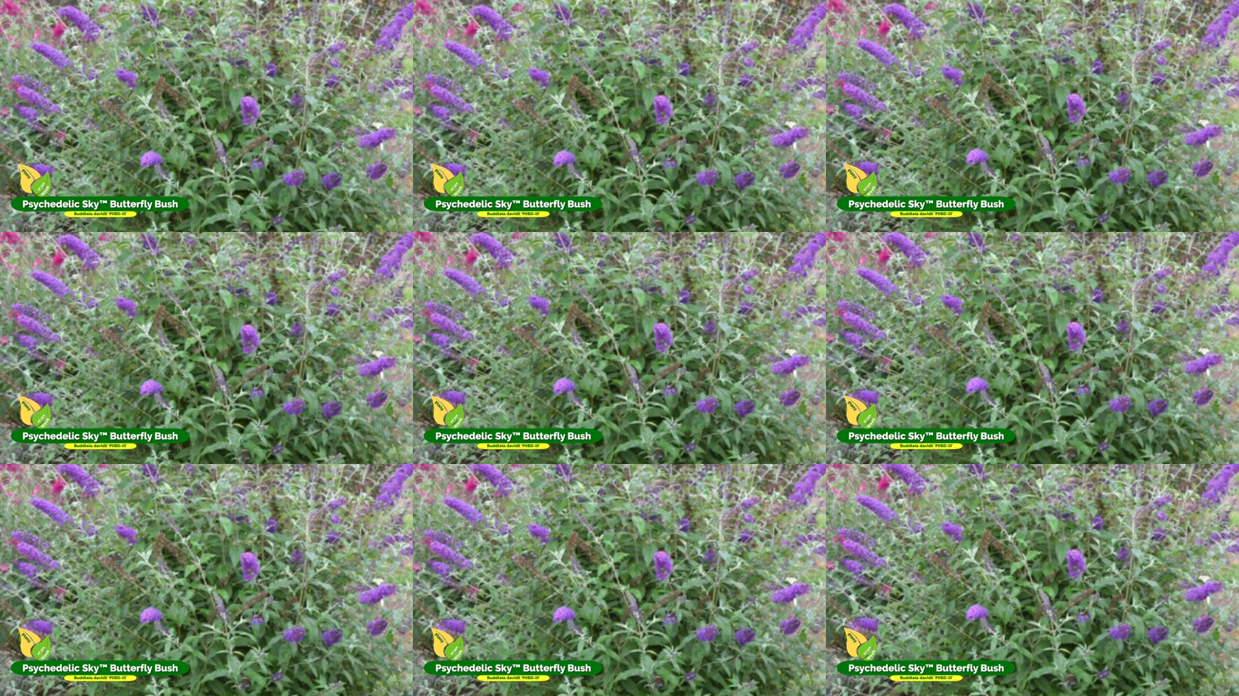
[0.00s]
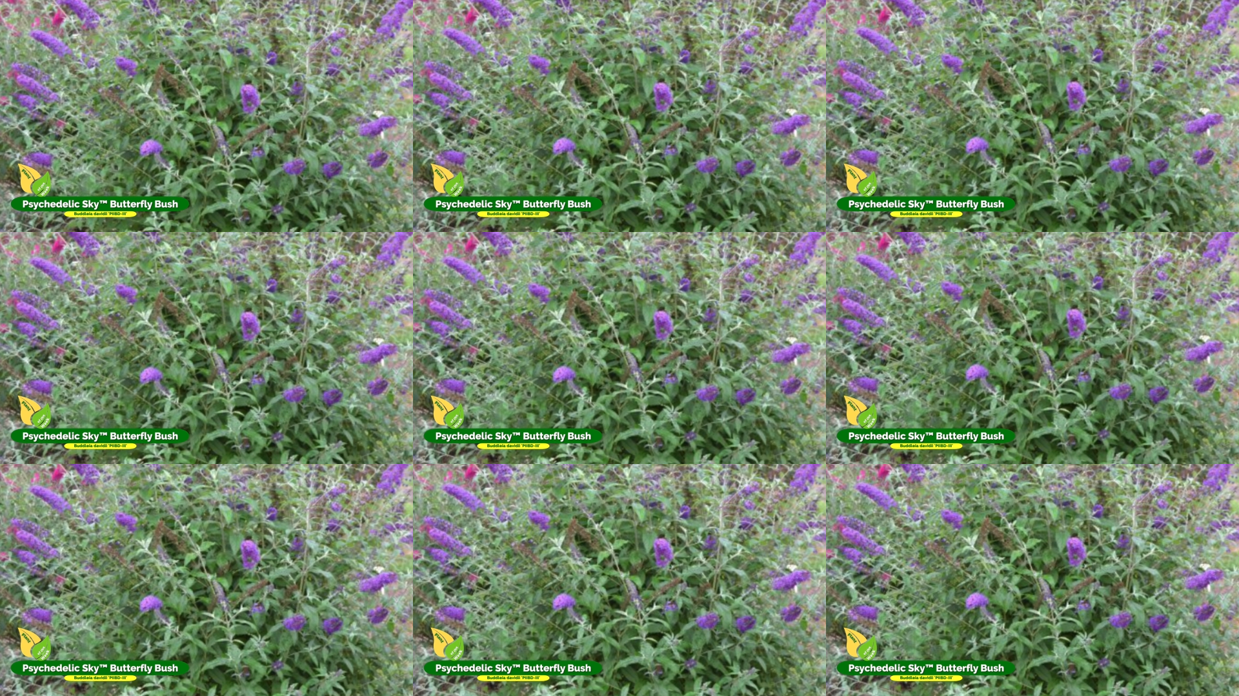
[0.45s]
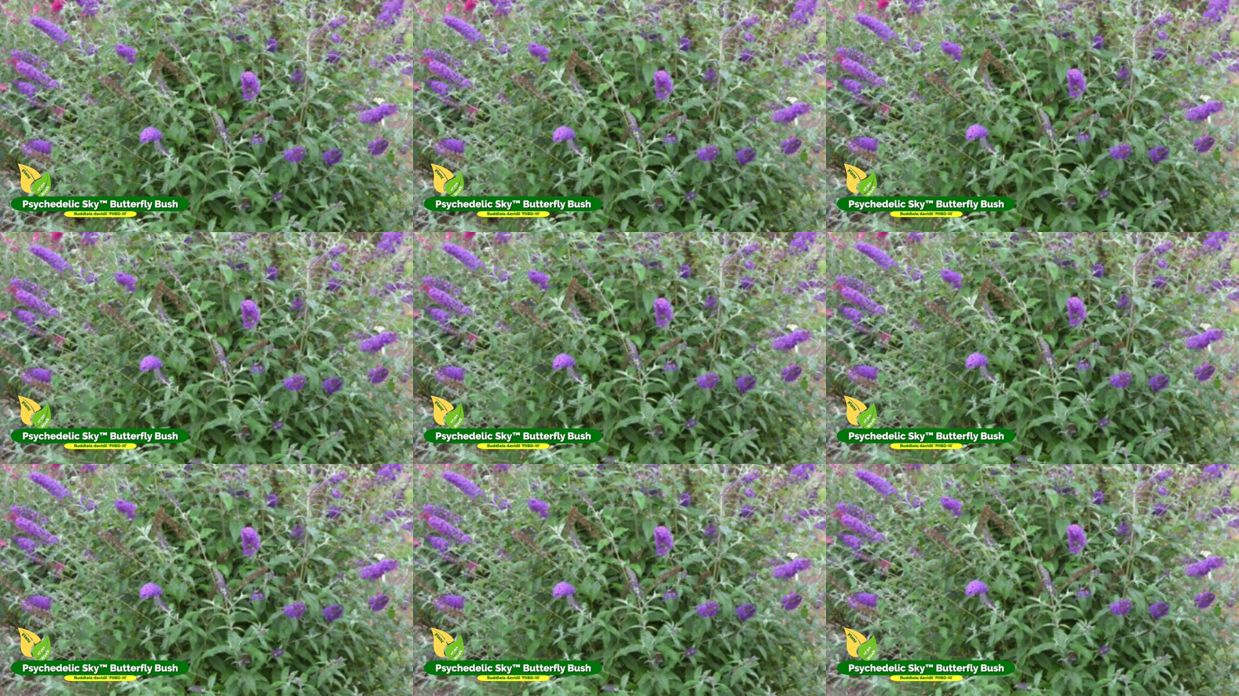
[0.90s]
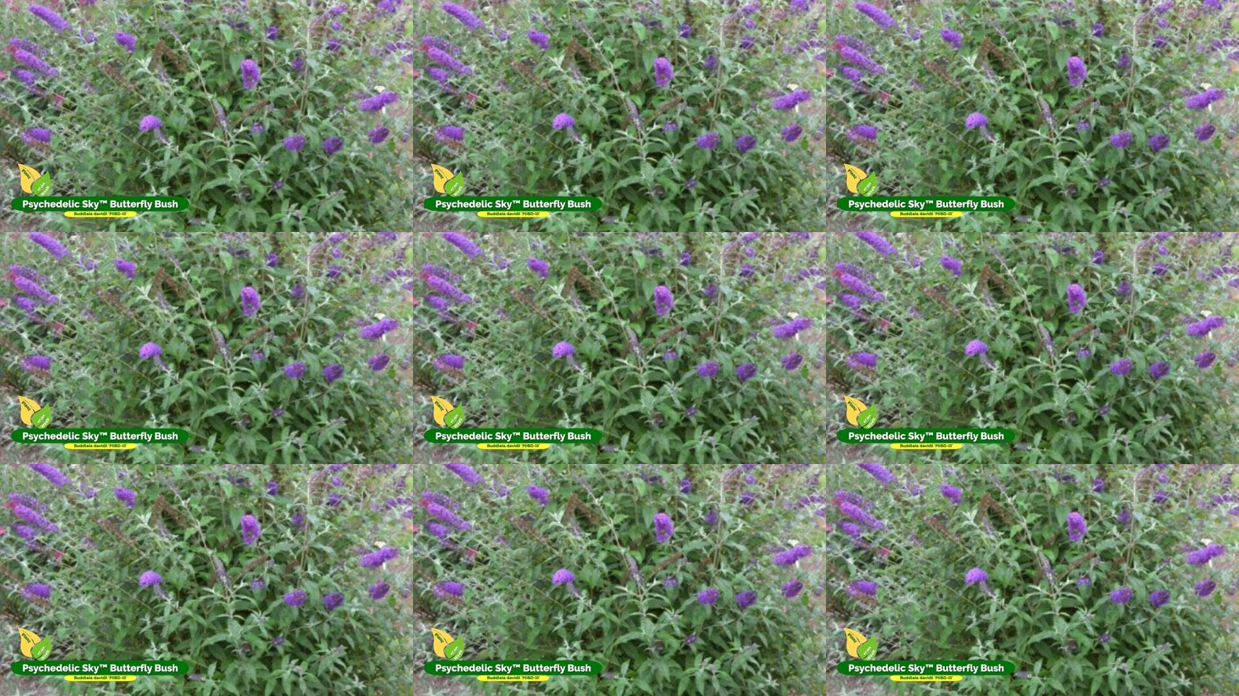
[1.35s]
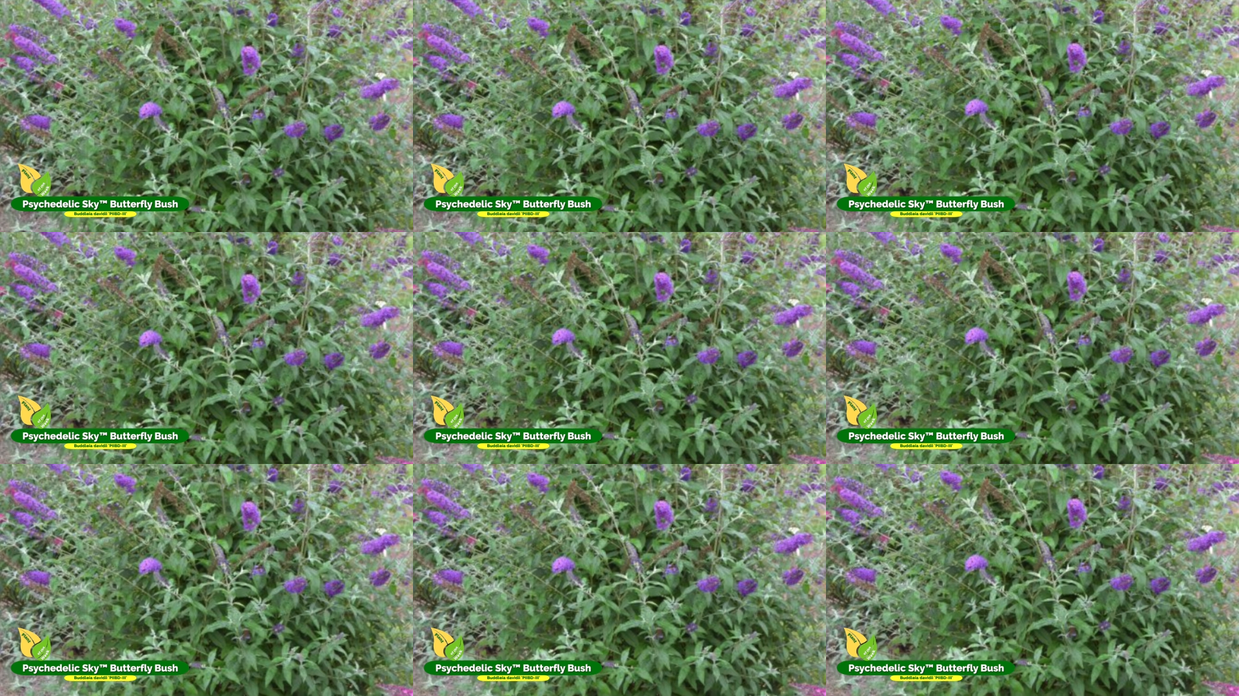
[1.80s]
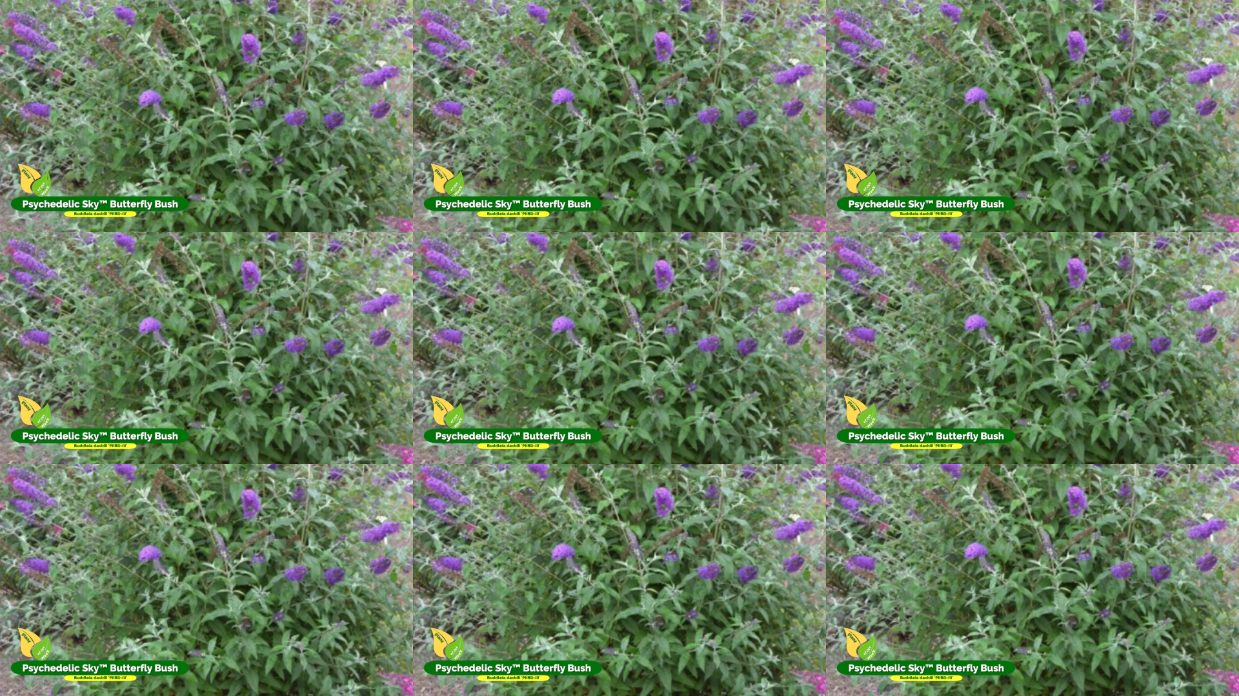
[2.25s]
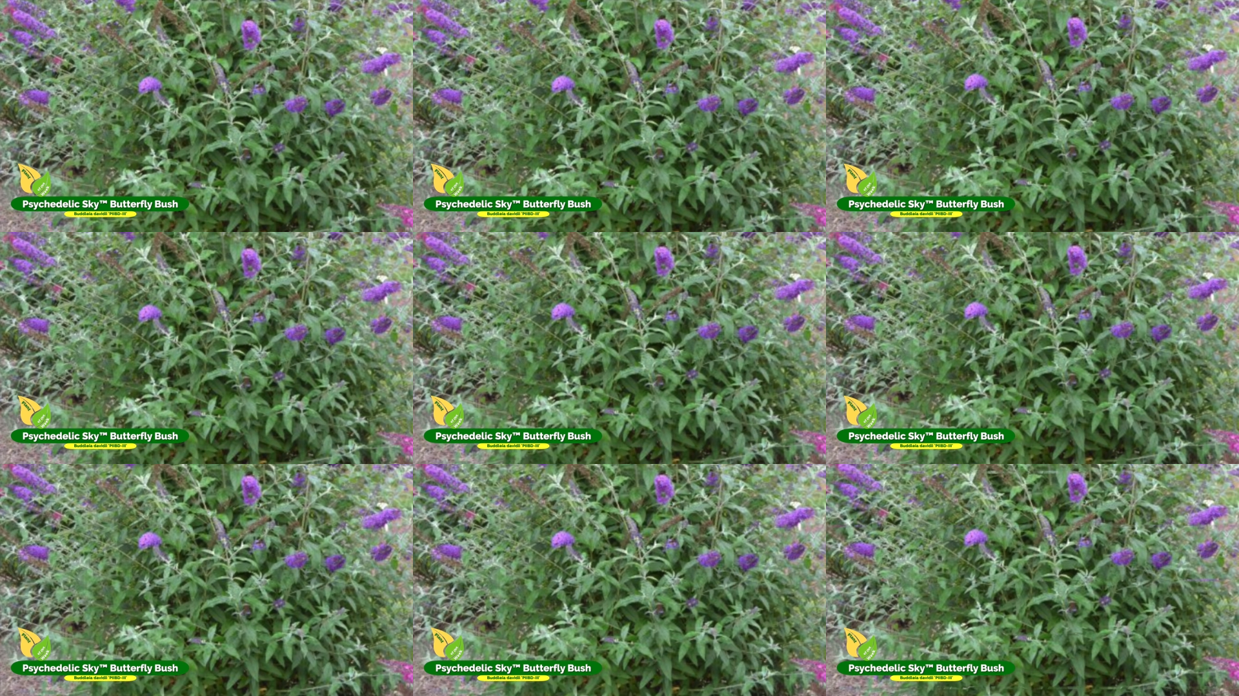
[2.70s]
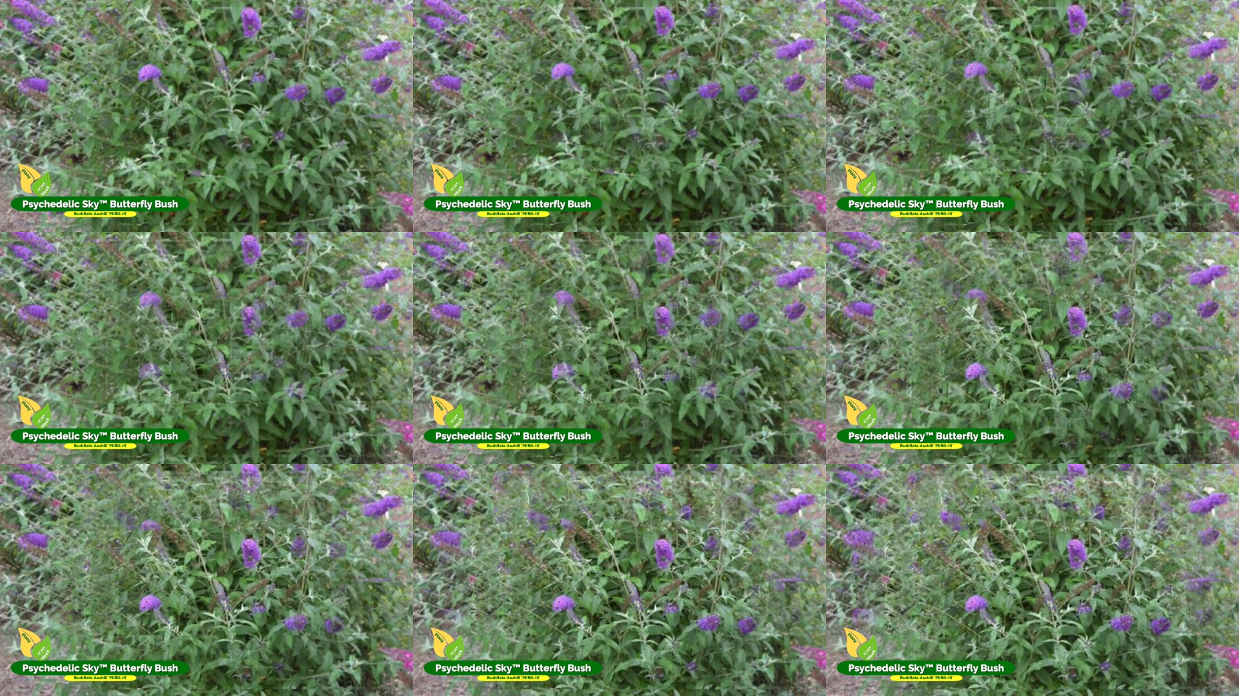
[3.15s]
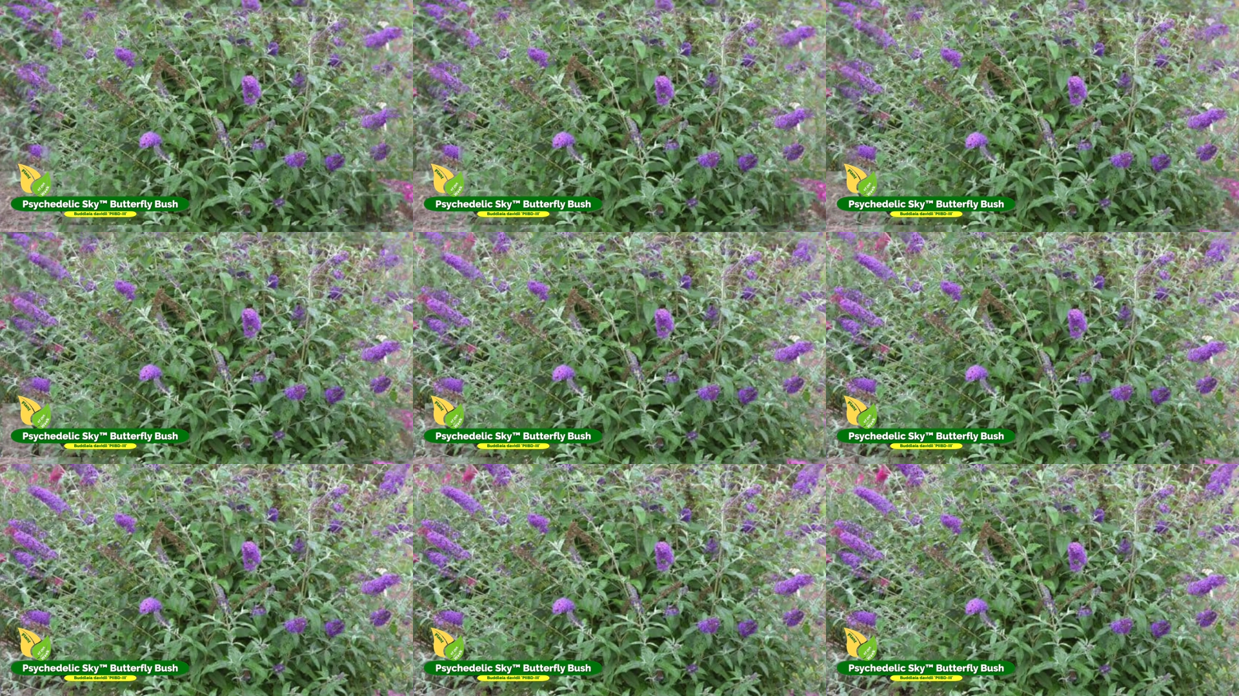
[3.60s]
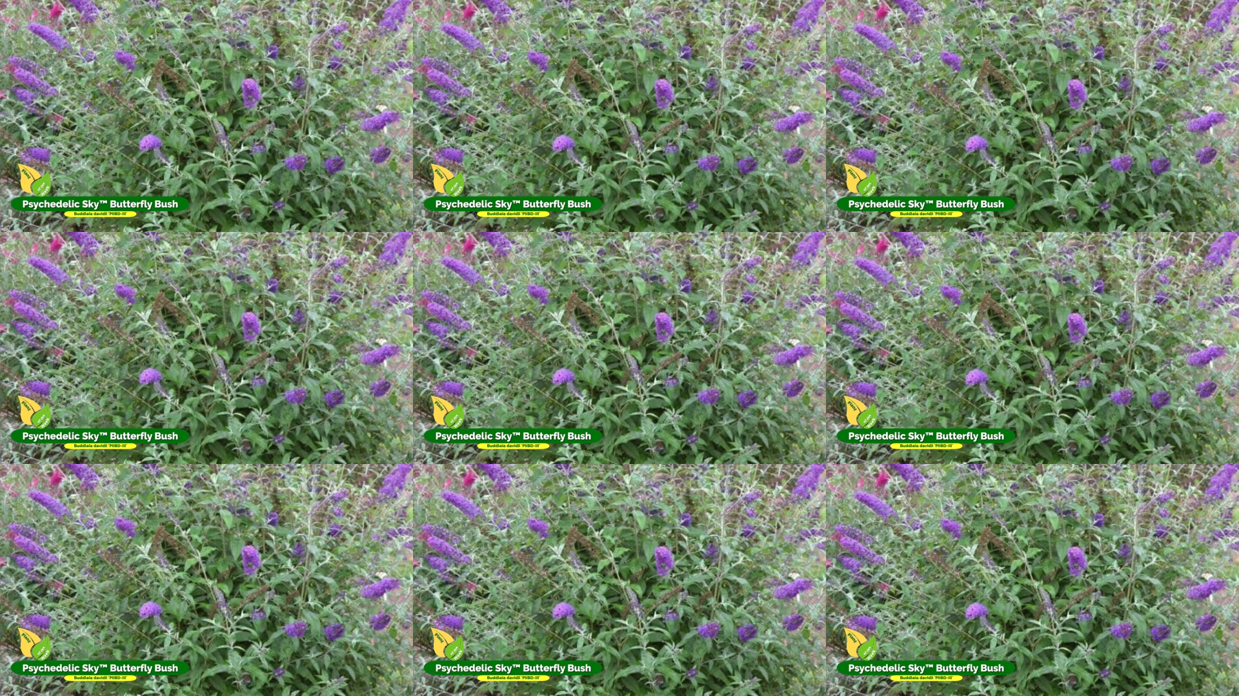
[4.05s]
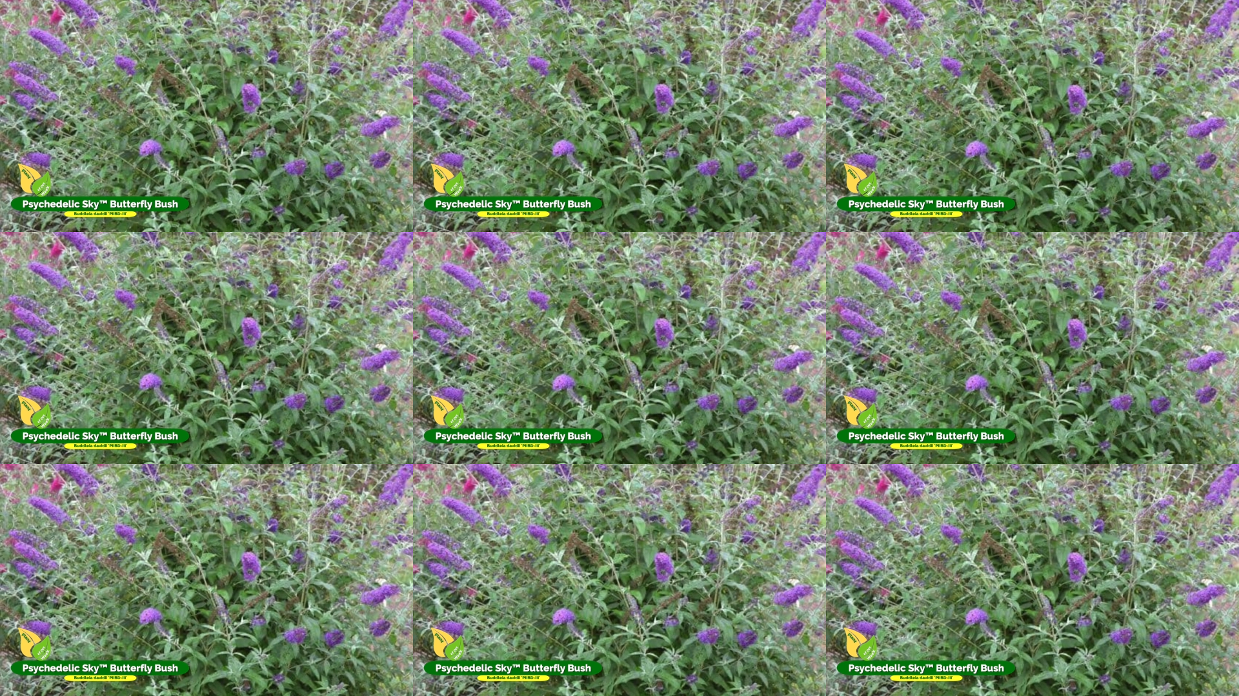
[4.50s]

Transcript: (no speaker visible)